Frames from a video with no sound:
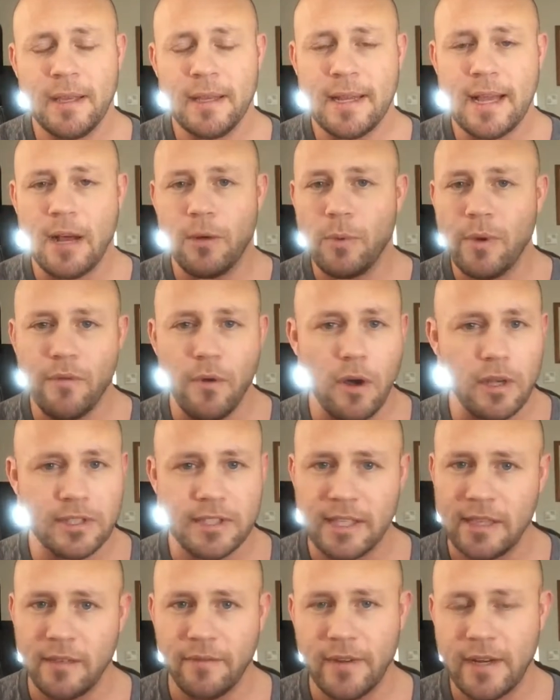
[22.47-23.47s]
Now, we've all
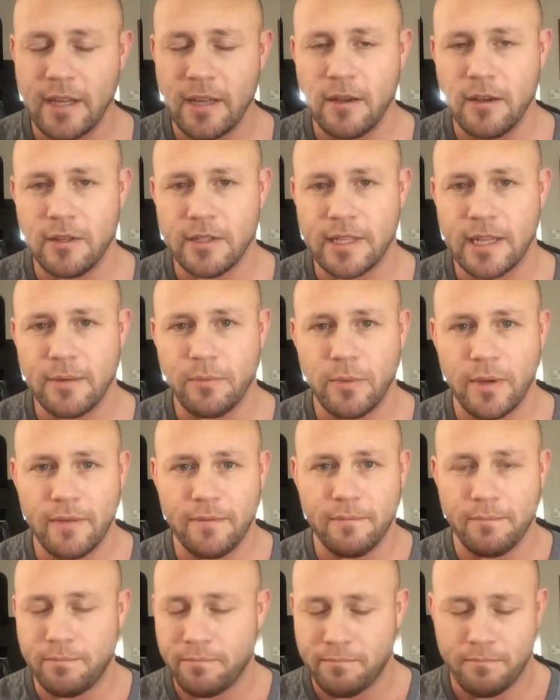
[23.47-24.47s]
seen the videos and
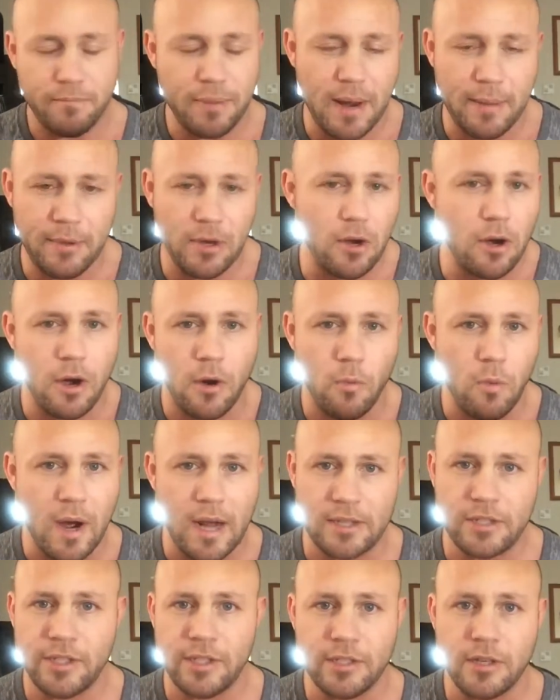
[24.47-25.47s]
we've probably all
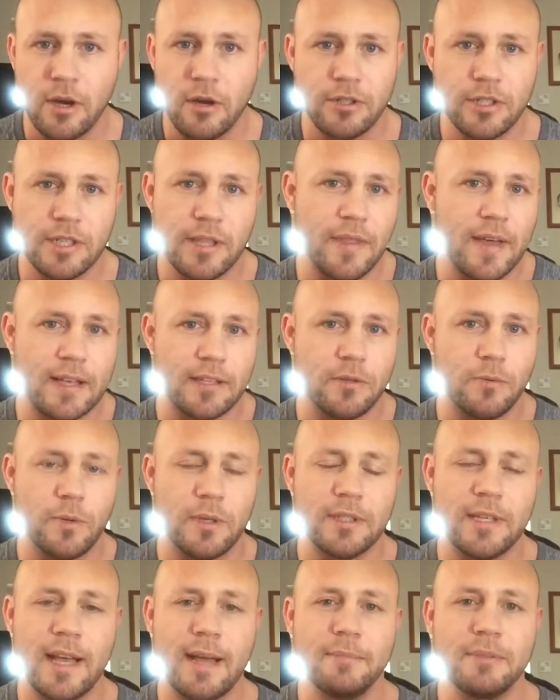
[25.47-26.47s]
watched these coaches a thousand
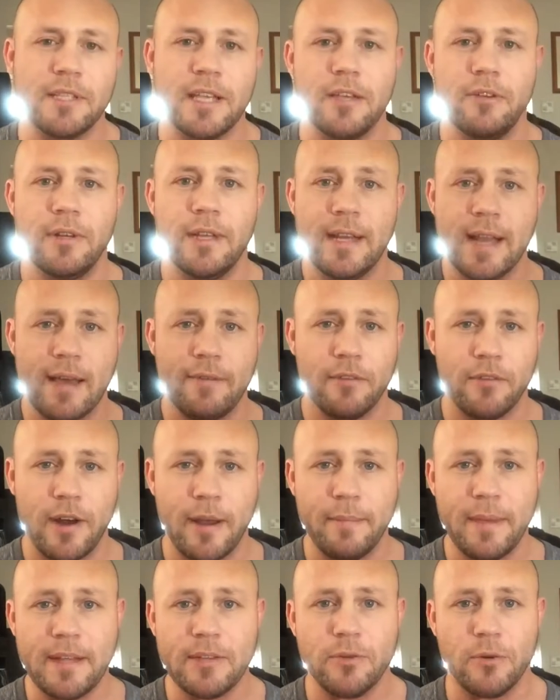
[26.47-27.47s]
one times say you need to have a
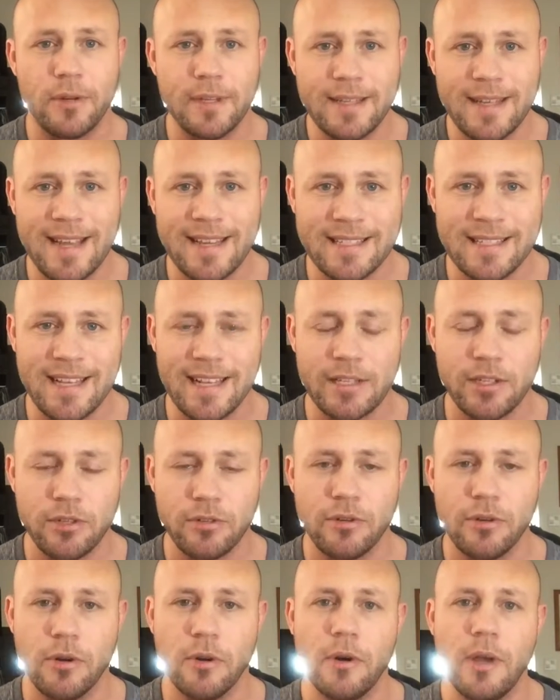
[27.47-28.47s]
great mentor. Yes, that's
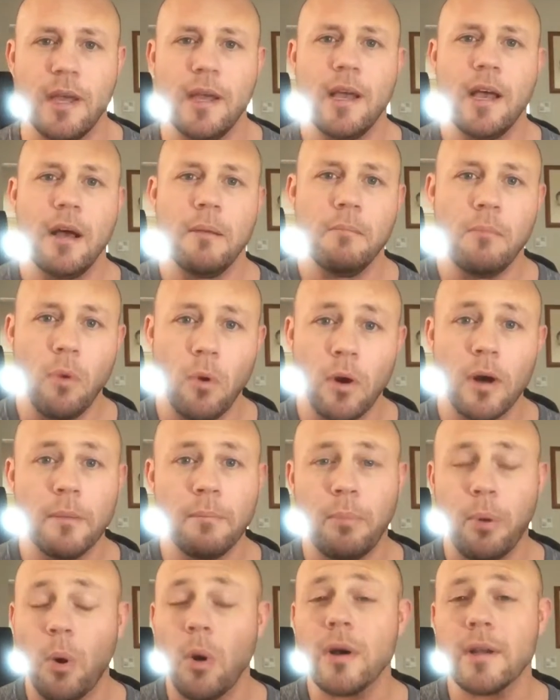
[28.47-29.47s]
true. More
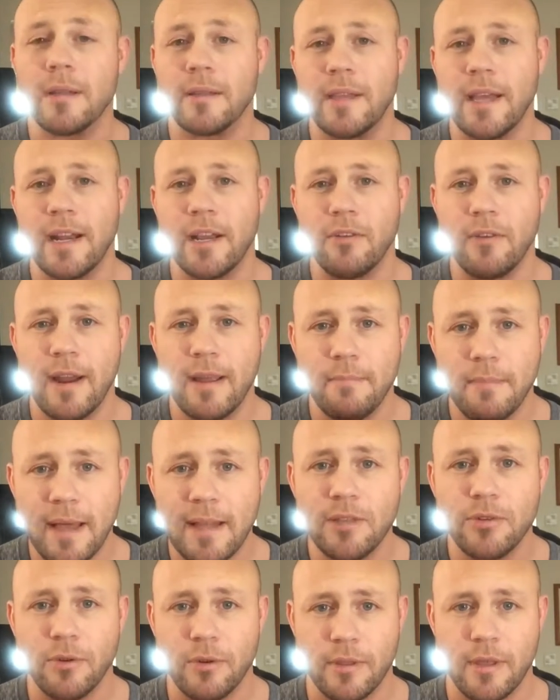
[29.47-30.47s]
important than a great
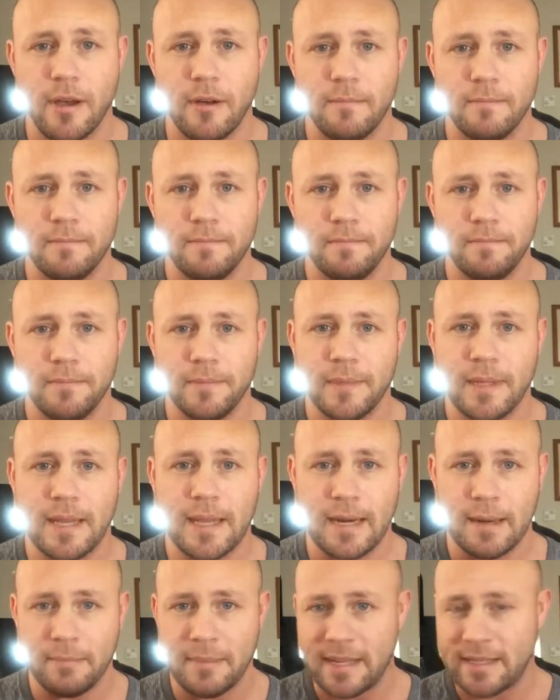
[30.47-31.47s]
mentor, though,
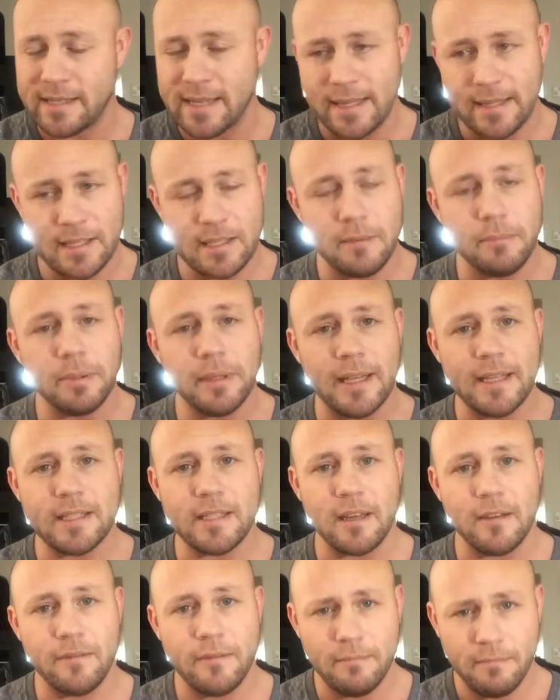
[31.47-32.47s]
and I'm not saying this in place
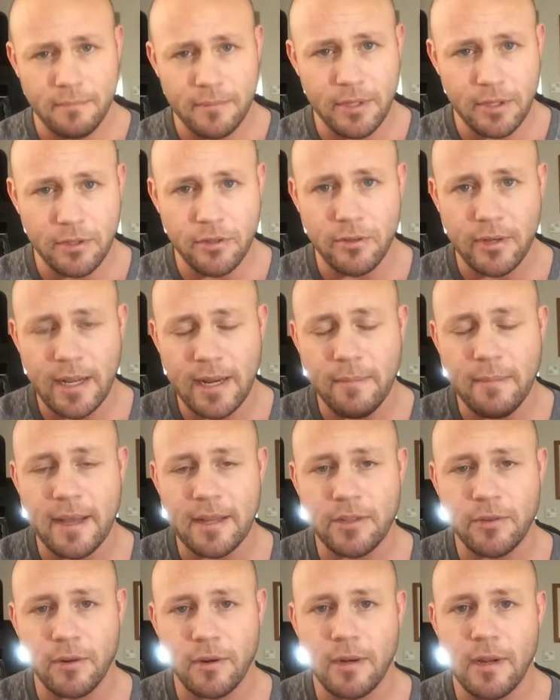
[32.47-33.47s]
of, you do need a
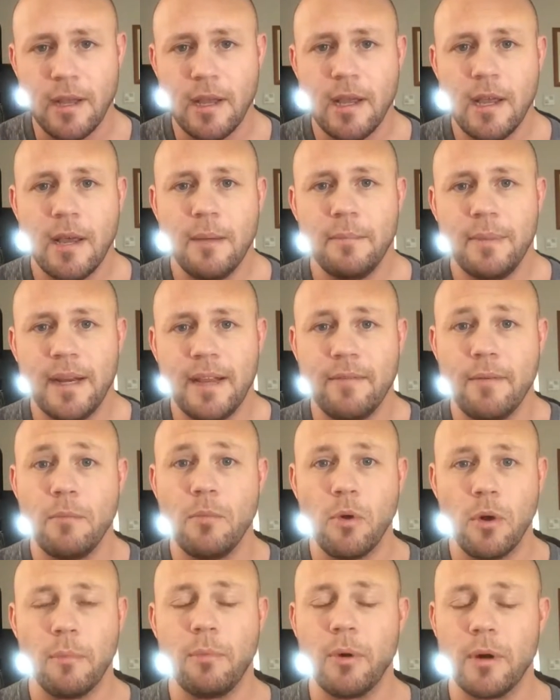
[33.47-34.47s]
mentor. But even
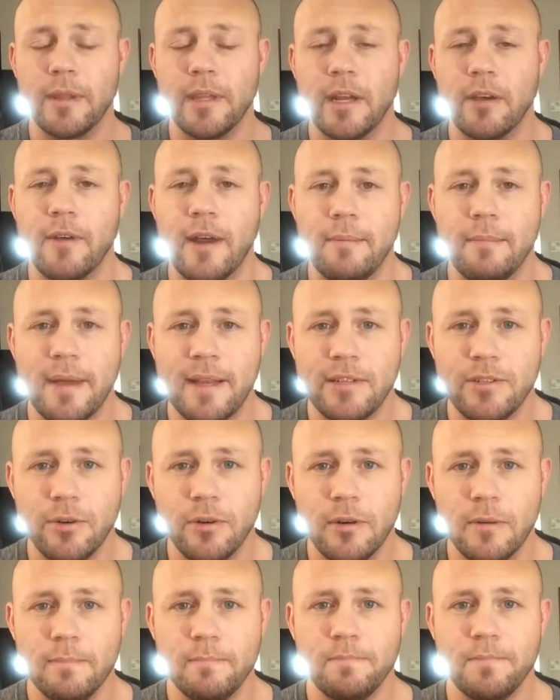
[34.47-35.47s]
more important than a great
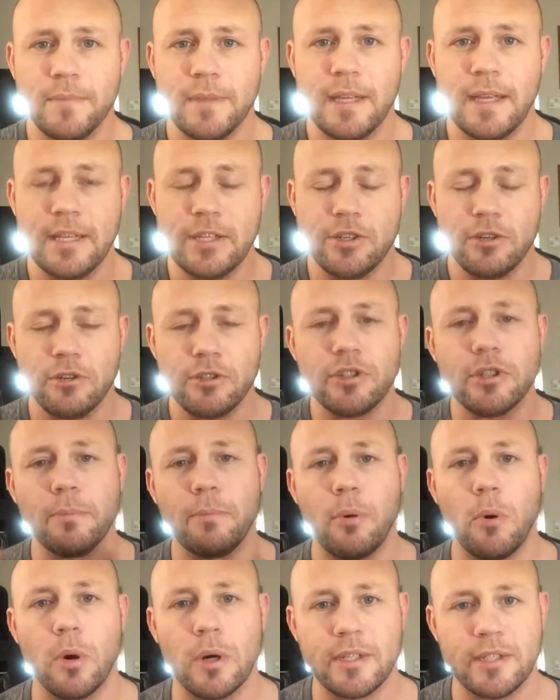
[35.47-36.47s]
mentor is your
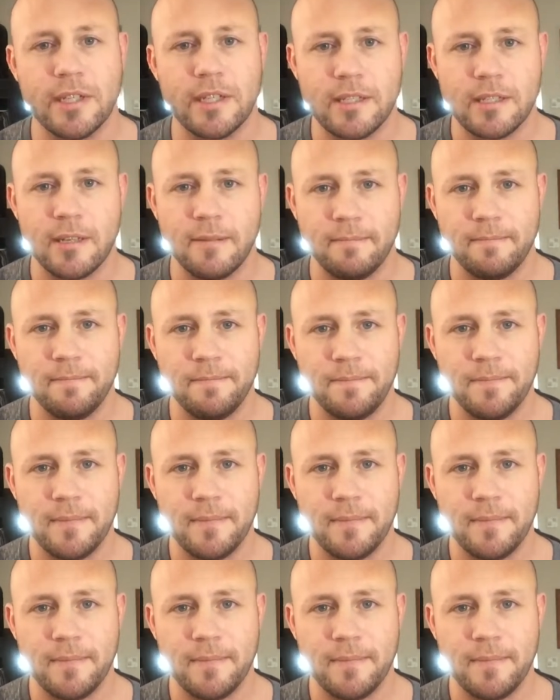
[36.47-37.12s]
support system.